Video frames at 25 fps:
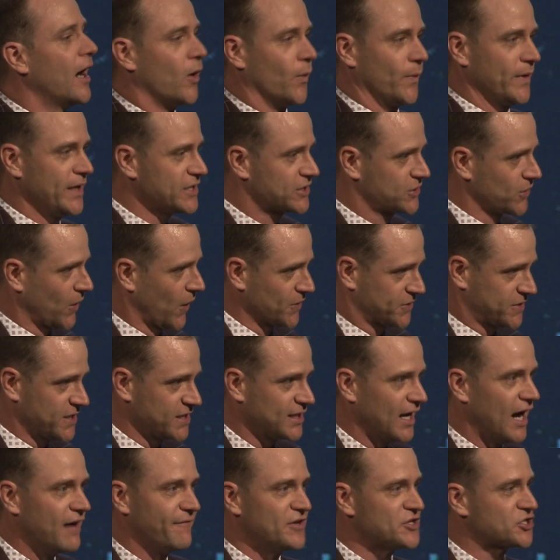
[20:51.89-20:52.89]
resources
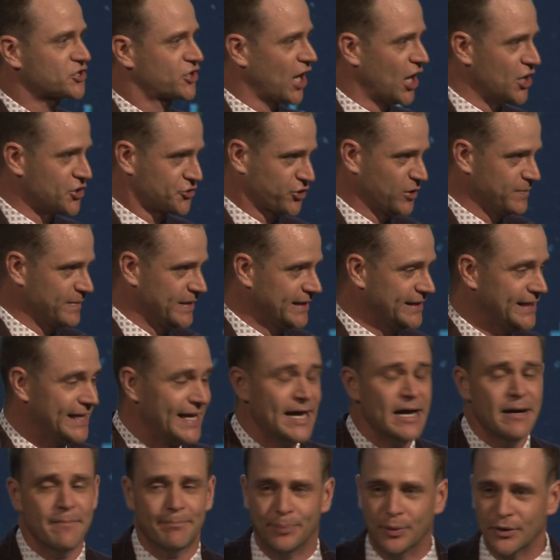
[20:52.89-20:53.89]
of his countrymen
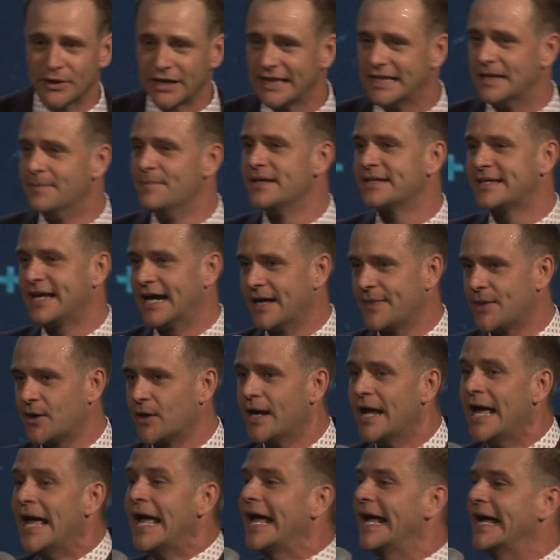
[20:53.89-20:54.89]
putting them together
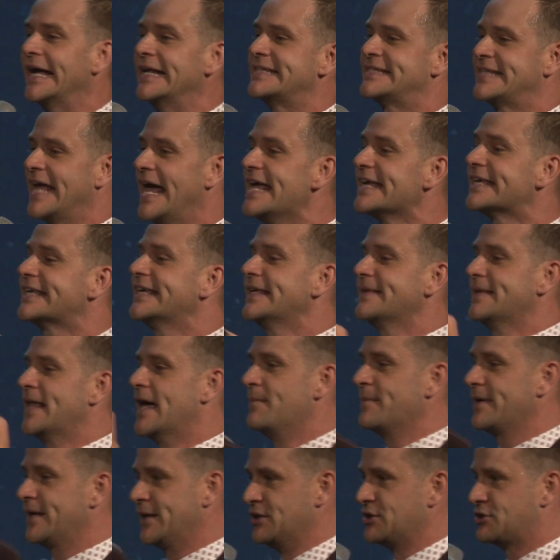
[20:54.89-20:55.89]
and taking them
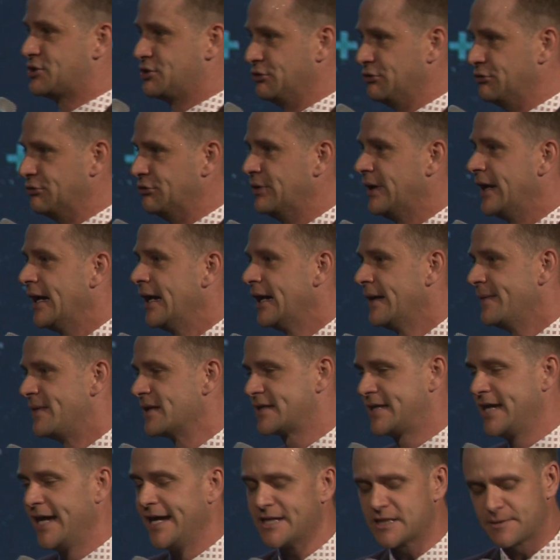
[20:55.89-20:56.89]
into the
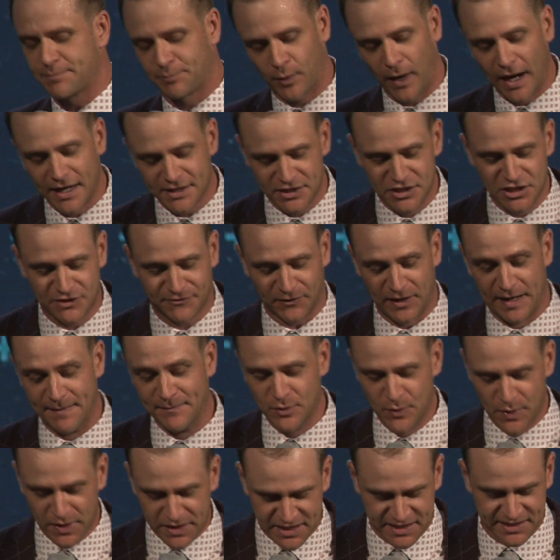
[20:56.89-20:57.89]
king's presence for him to
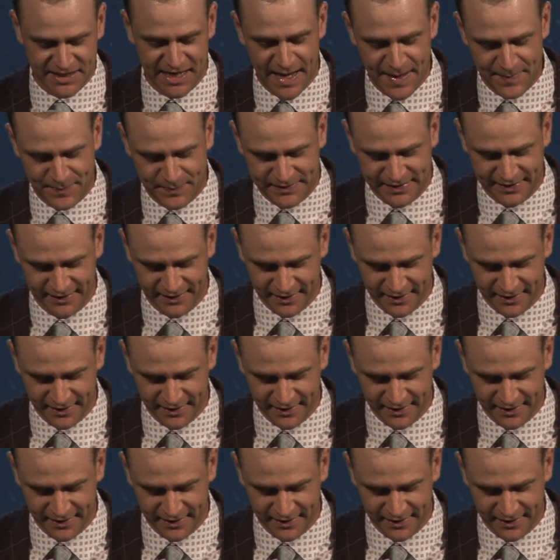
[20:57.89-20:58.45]
accept